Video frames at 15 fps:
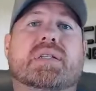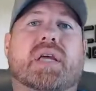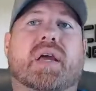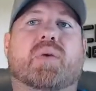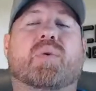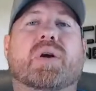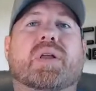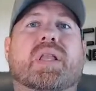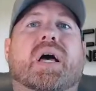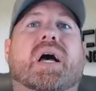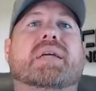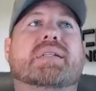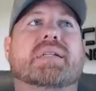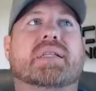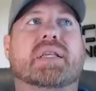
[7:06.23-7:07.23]
and
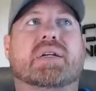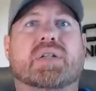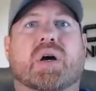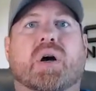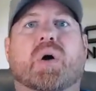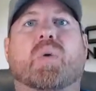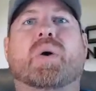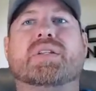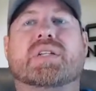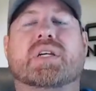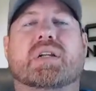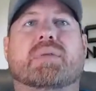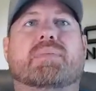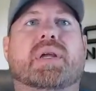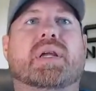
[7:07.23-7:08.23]
realizing there's always going
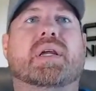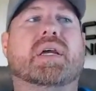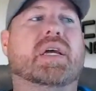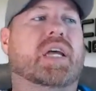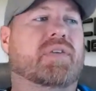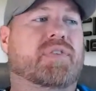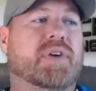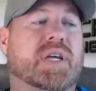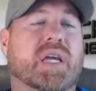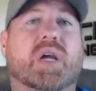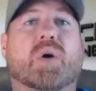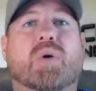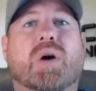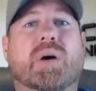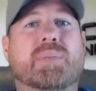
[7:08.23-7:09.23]
to be, if it can
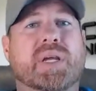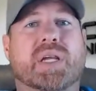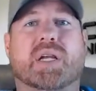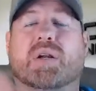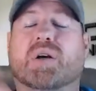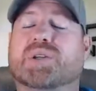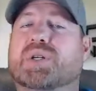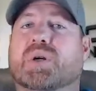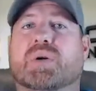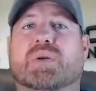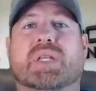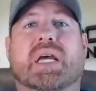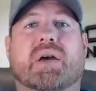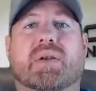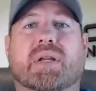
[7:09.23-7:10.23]
go up, it can also go
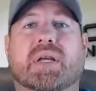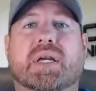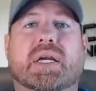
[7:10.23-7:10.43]
down.